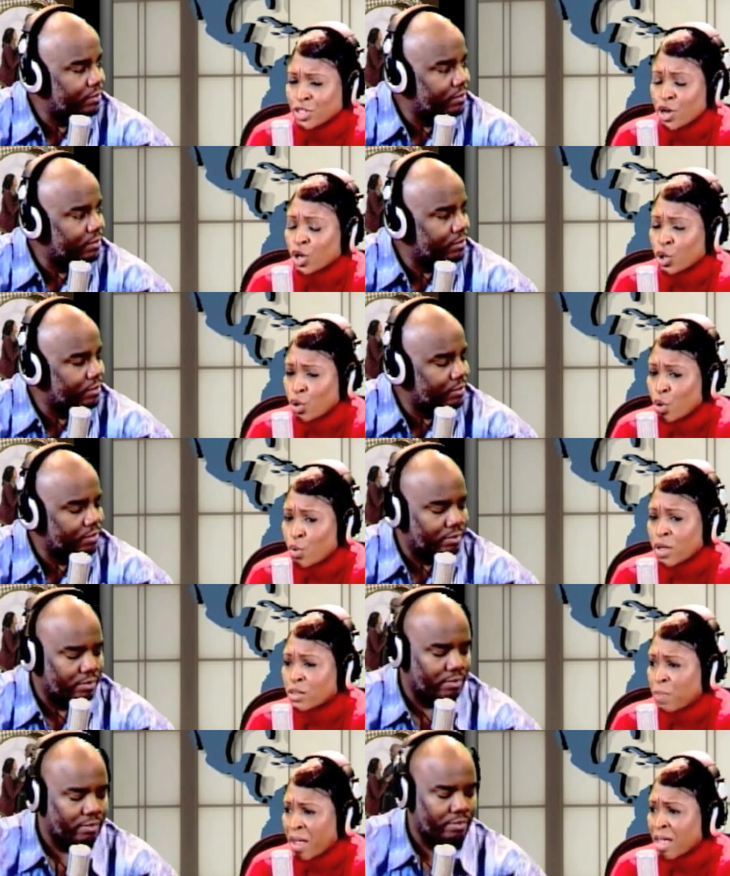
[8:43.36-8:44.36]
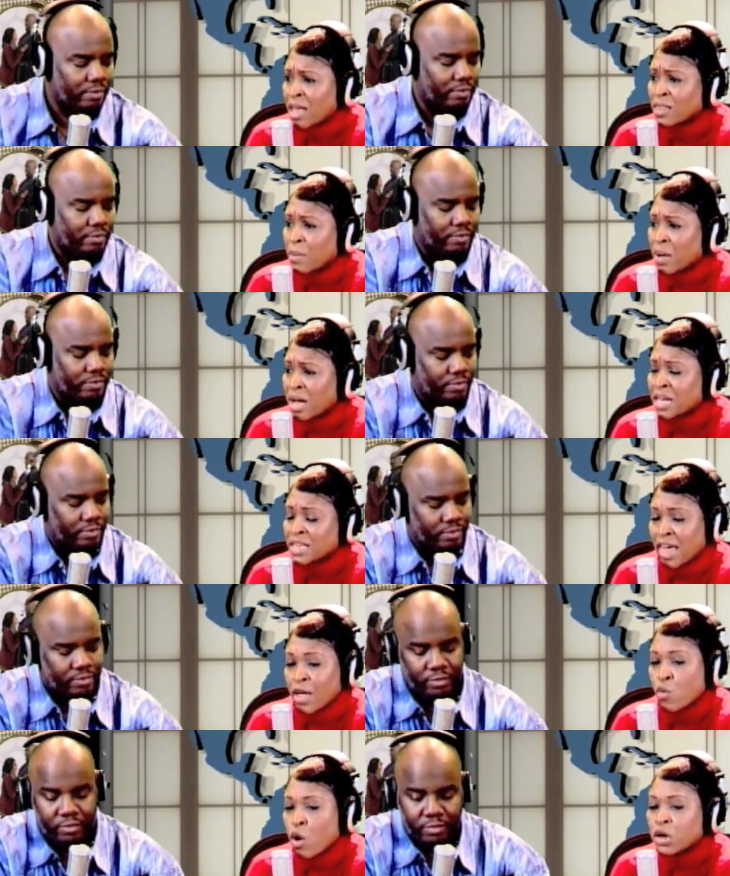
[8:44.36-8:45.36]
Speaker 1: they're cool with paying the money.
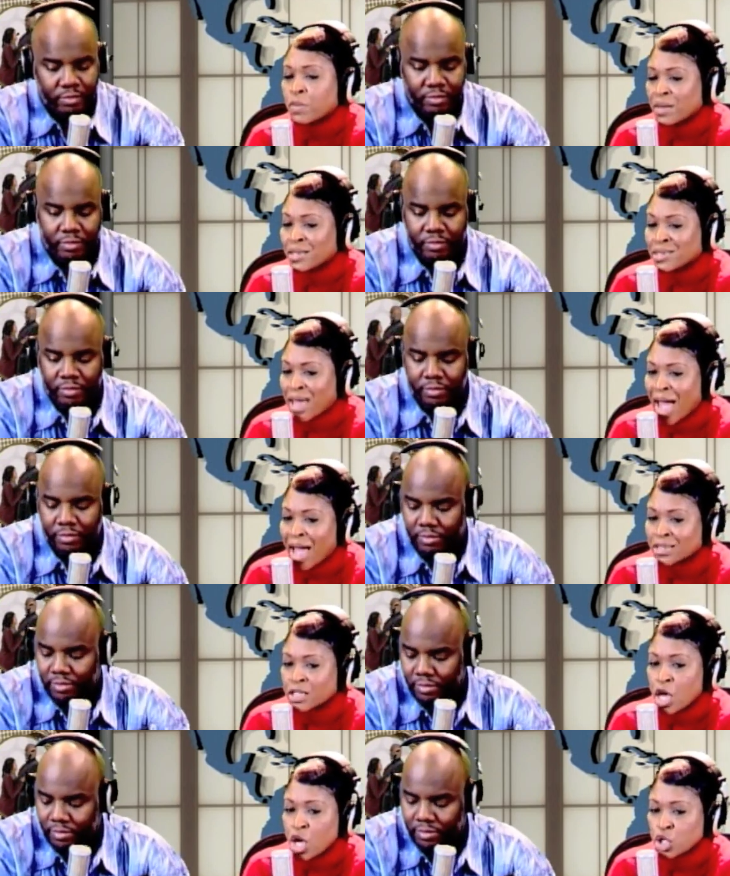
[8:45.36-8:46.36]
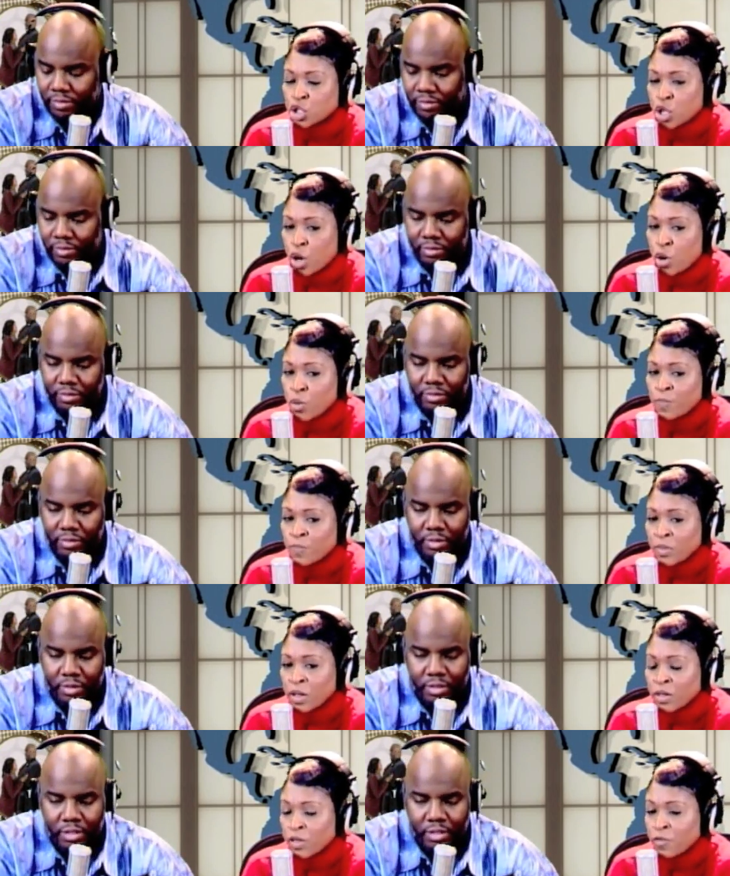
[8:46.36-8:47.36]
They want to be taxed. So
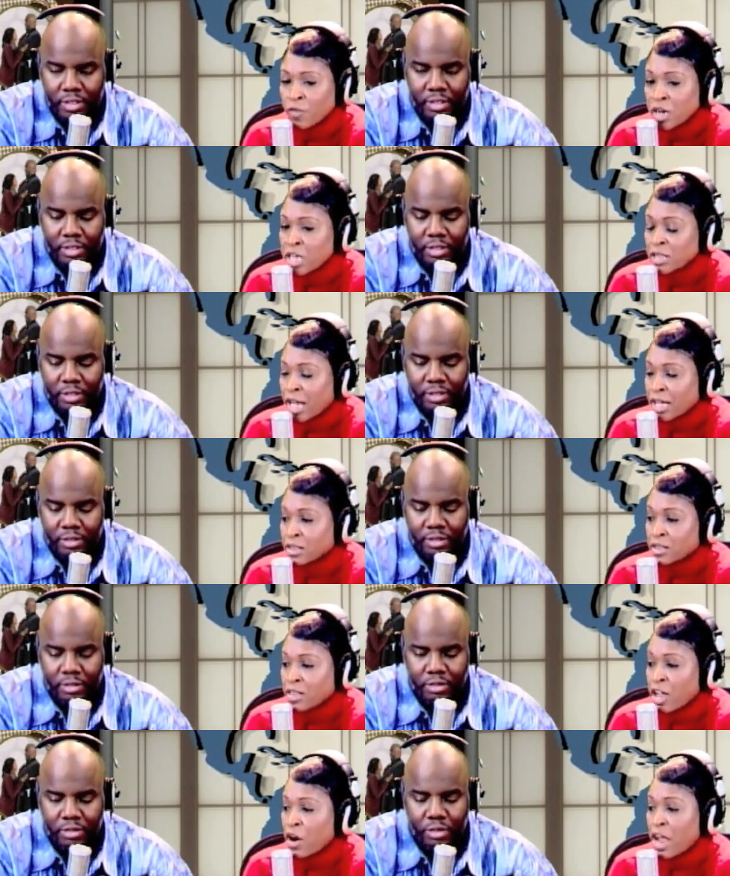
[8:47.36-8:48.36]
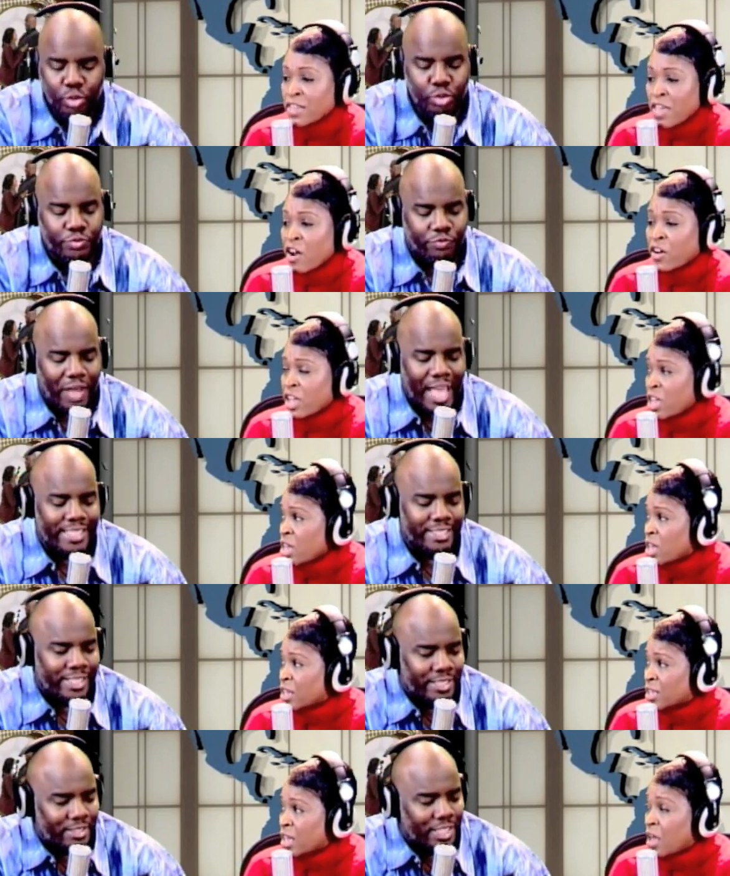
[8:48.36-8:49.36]
the funny like they're and Who's they're fighting
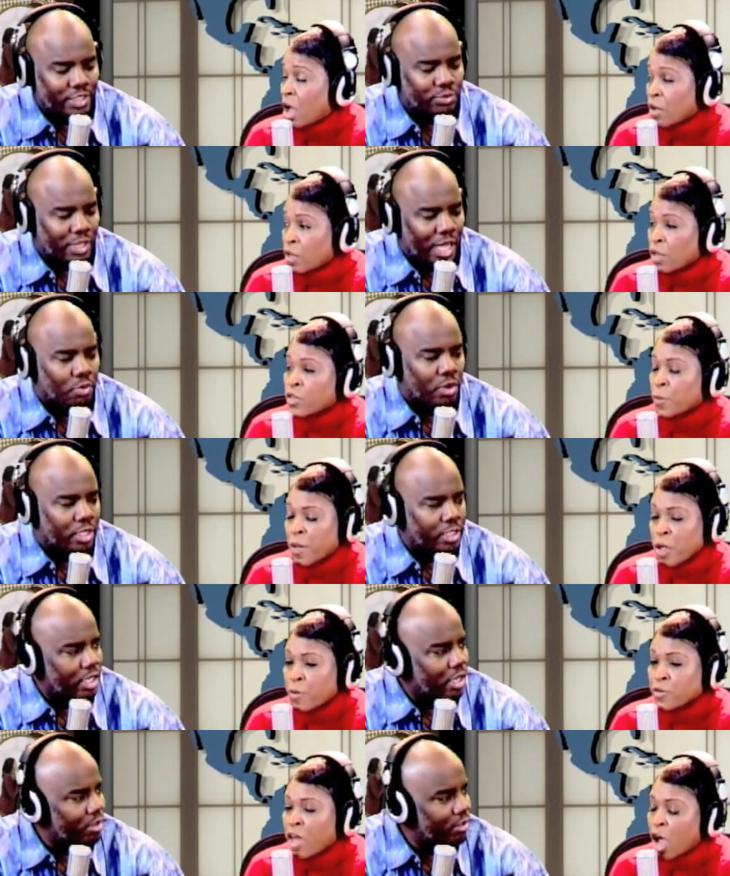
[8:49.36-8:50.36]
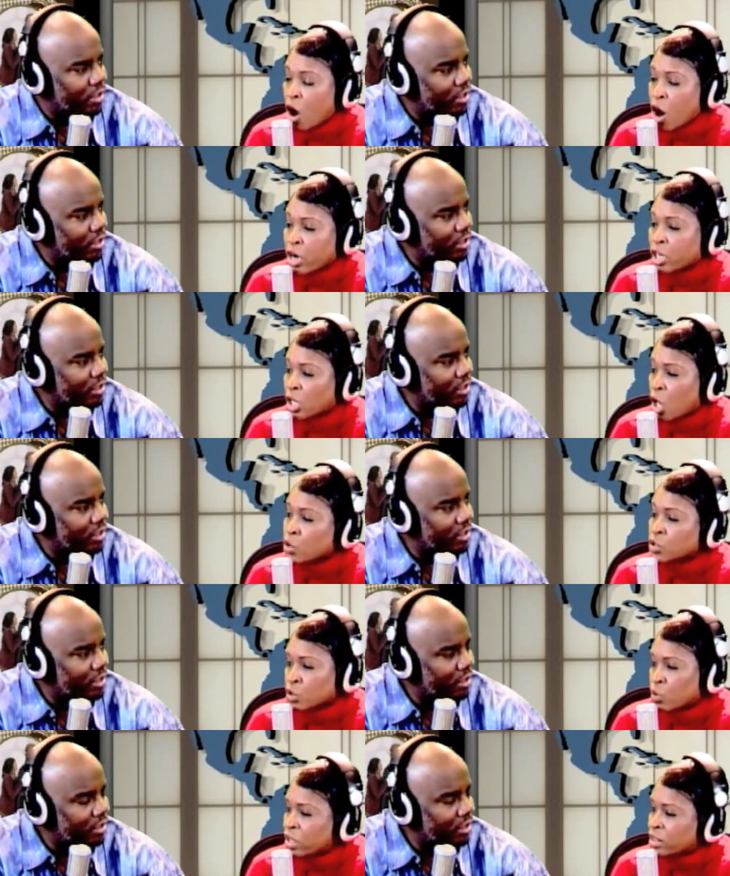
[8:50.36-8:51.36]
eons. it.
Speaker 2: That's what I want. The people that
Speaker 1: aren't close
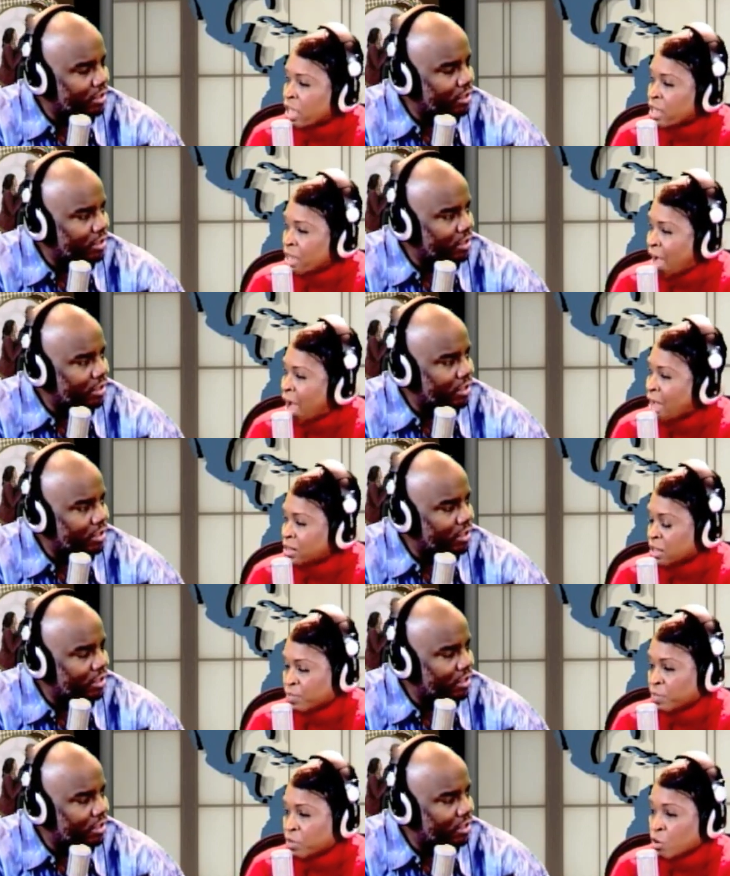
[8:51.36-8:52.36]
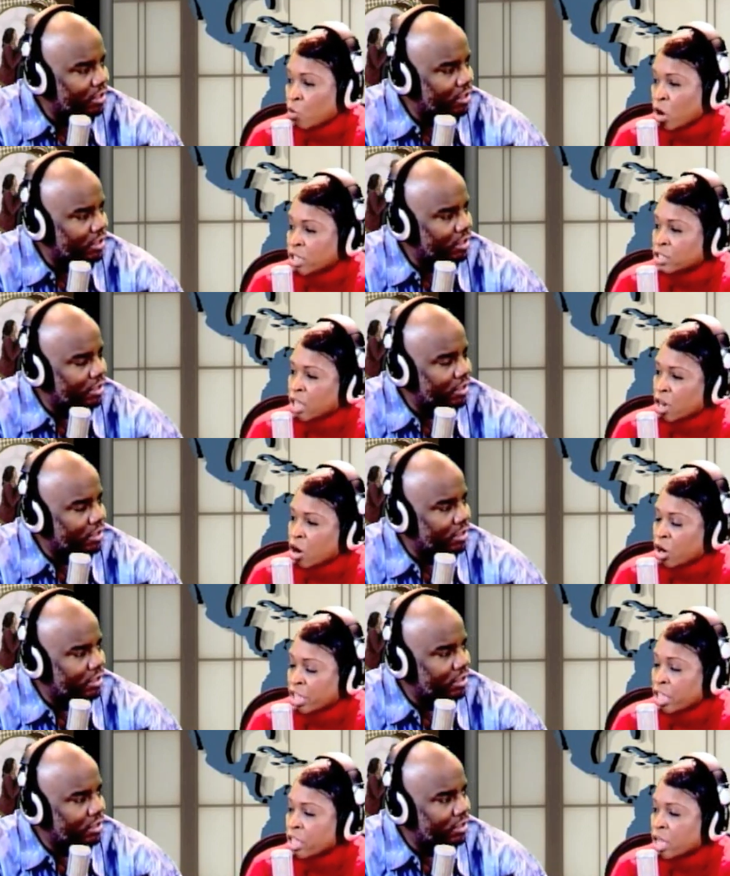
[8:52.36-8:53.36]
to what they got, the the ones that are
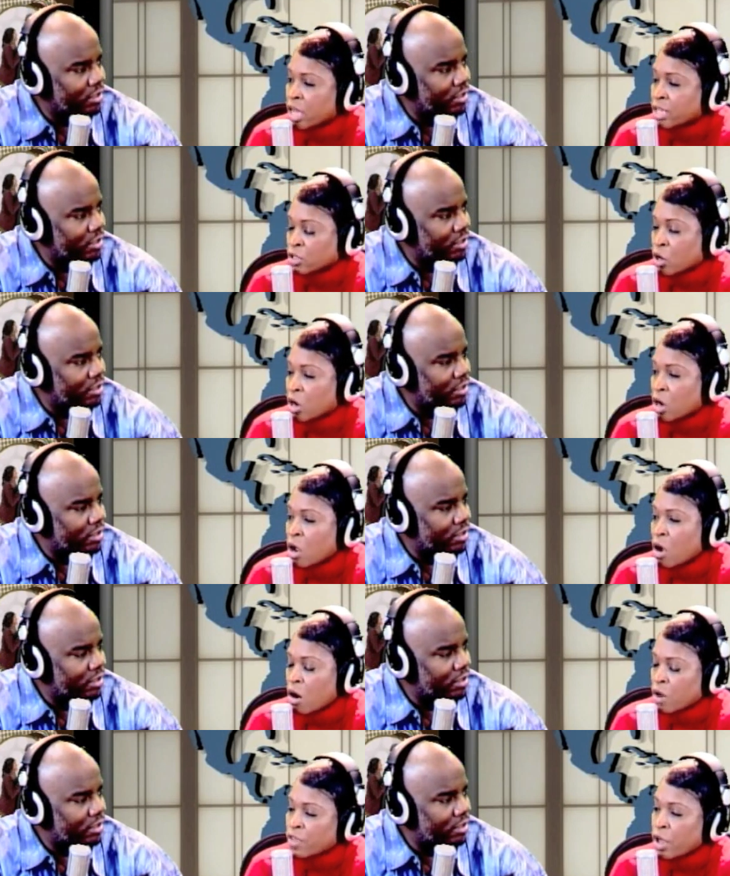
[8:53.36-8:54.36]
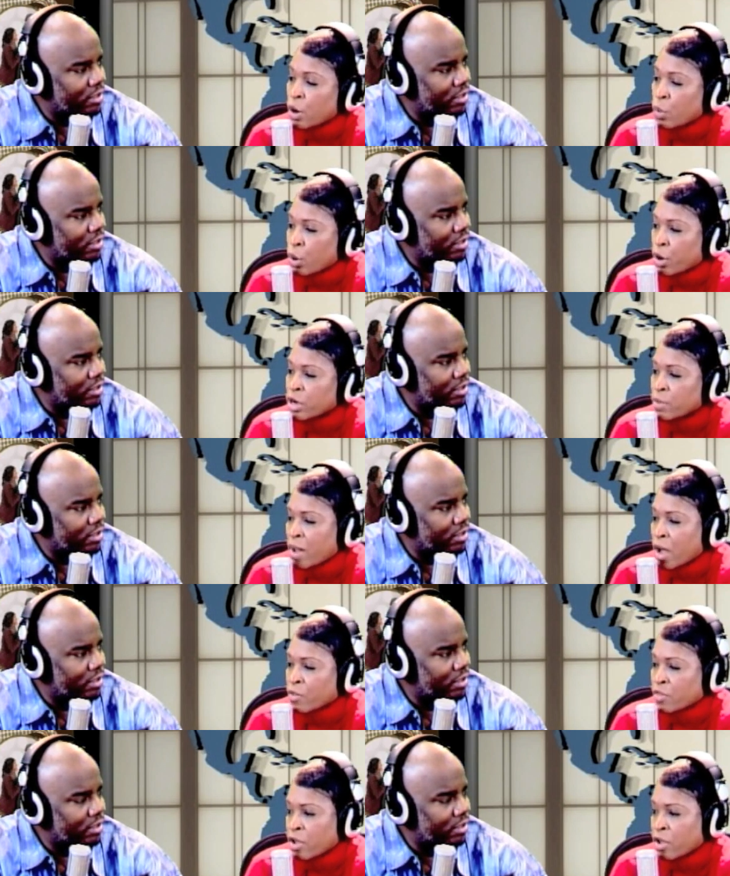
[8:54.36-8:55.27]
eons or or that are worried about